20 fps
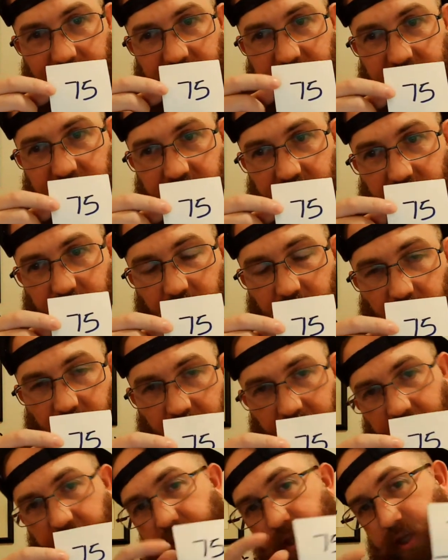this number
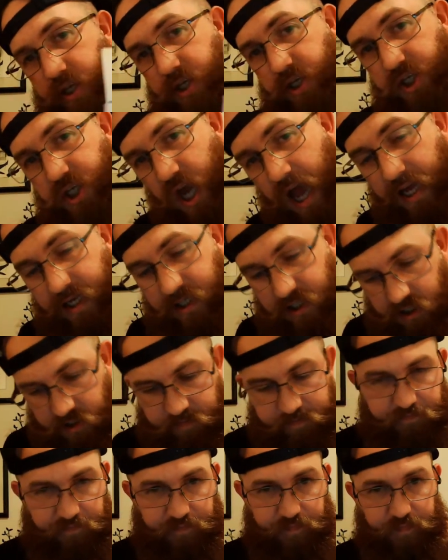in the chat
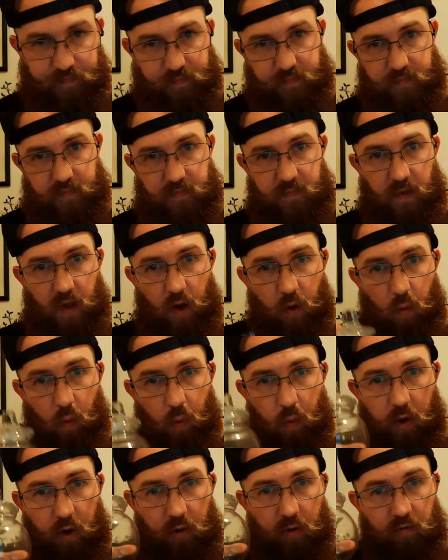
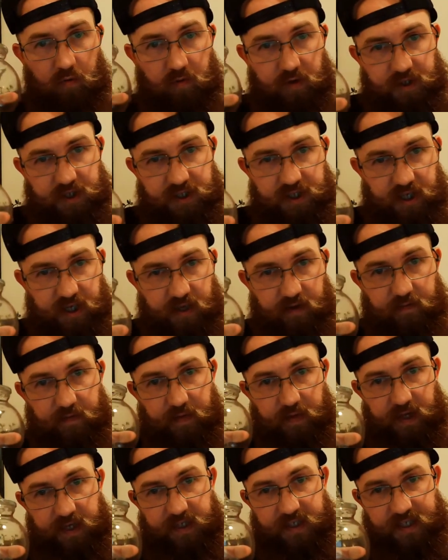will
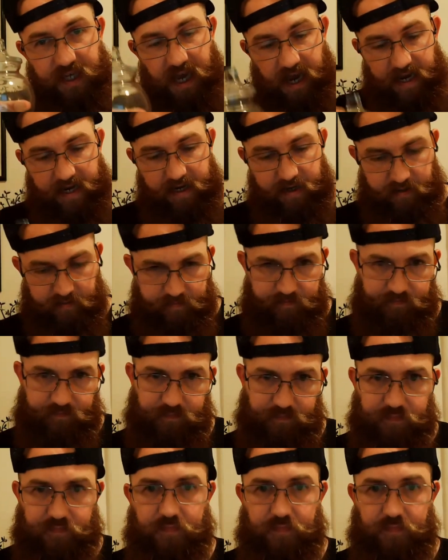receive this item.